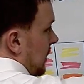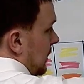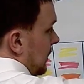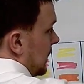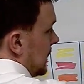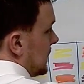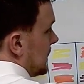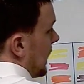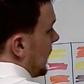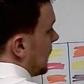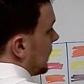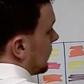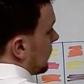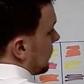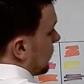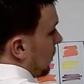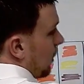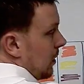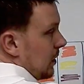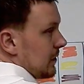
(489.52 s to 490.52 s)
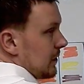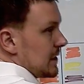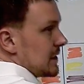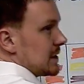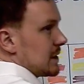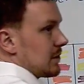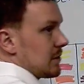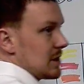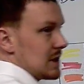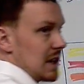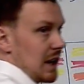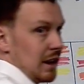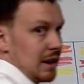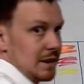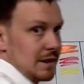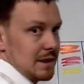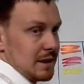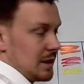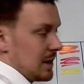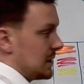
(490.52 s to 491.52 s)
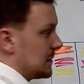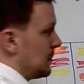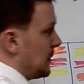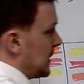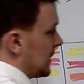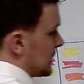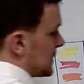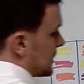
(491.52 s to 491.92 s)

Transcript: the data for all these different tenants is being